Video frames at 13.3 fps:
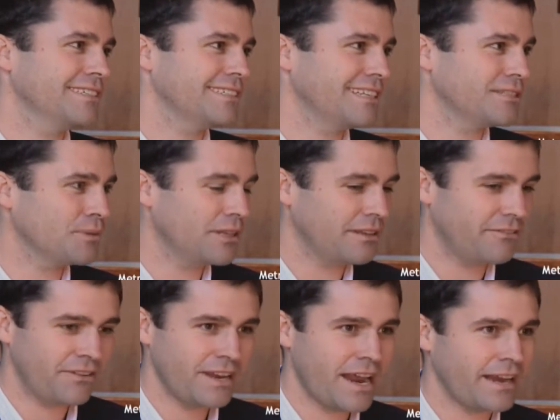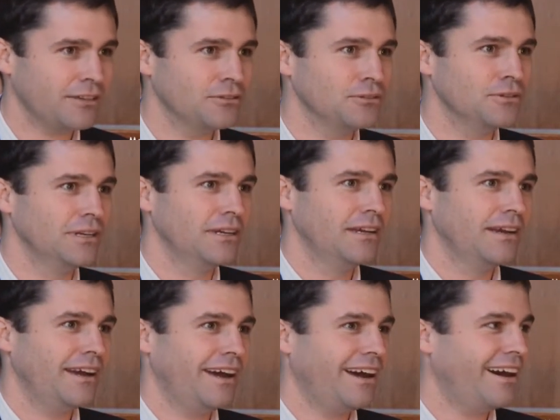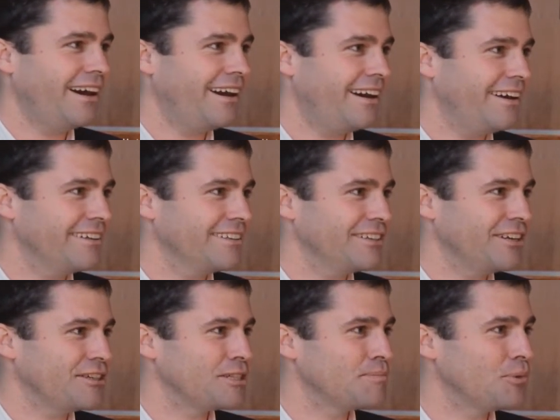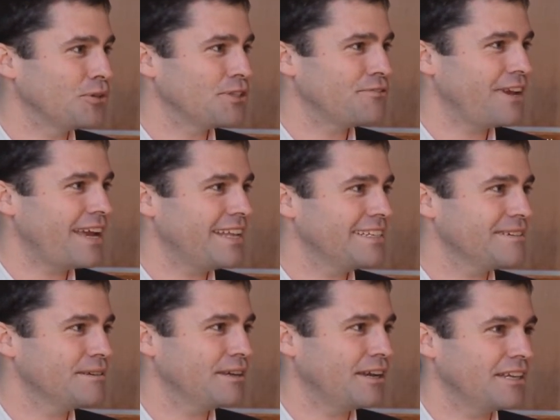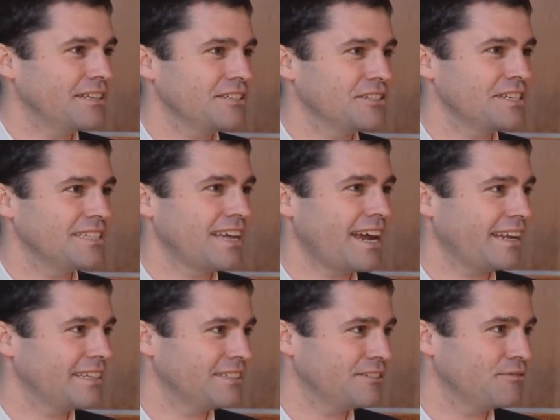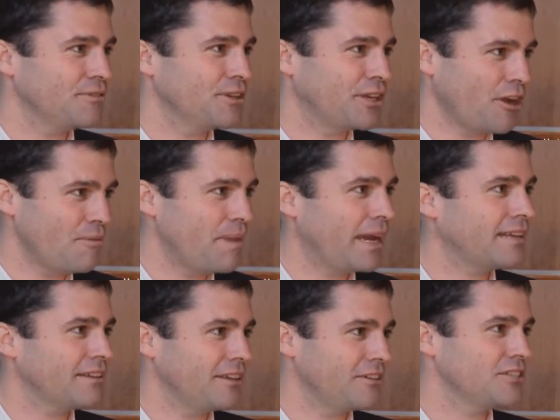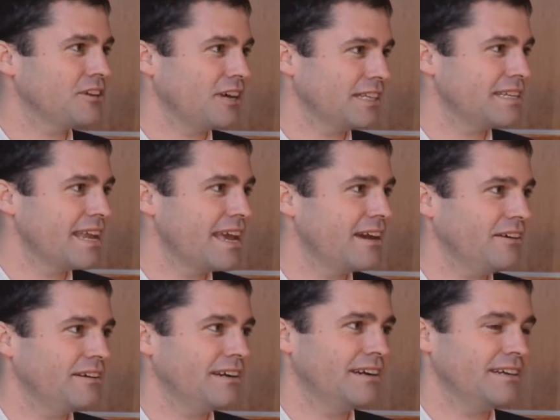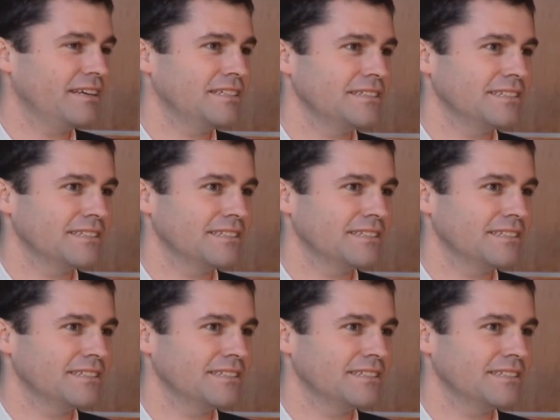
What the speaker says: because that's where the fanatical sports fans are just starting to go back to those sites now as